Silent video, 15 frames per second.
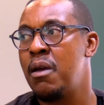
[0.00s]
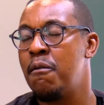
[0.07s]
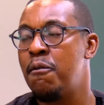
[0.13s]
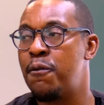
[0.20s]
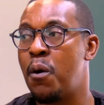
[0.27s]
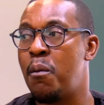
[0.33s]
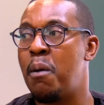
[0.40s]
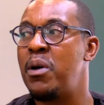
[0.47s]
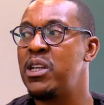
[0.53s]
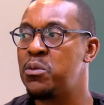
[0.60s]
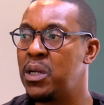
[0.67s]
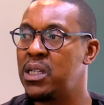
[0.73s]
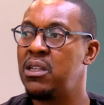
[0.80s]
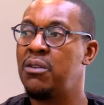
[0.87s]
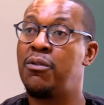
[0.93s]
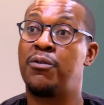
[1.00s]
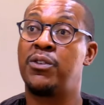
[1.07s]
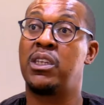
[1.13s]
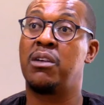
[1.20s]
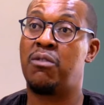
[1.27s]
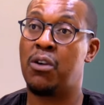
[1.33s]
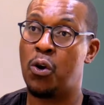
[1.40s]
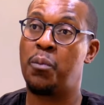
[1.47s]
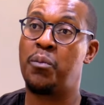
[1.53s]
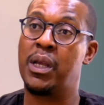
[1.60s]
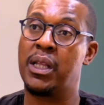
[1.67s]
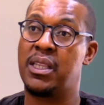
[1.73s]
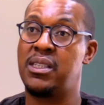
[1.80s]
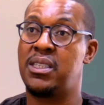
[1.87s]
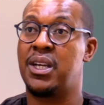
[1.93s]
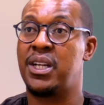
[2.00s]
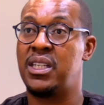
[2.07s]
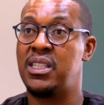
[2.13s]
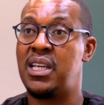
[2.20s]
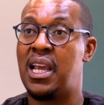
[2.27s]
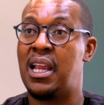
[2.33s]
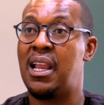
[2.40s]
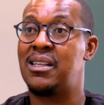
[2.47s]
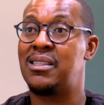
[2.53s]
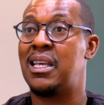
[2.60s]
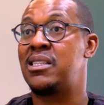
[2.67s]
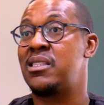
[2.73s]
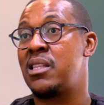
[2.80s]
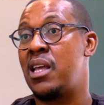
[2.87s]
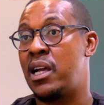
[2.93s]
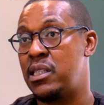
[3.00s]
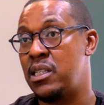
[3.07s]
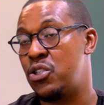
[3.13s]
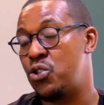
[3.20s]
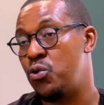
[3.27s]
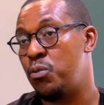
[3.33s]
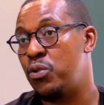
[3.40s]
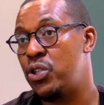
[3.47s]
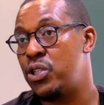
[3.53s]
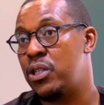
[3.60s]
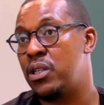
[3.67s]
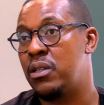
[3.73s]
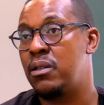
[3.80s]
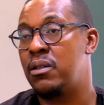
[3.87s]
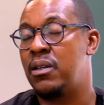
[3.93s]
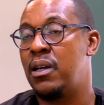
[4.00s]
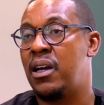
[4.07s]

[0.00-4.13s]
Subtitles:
from a perspective of developing these retailers as their distribution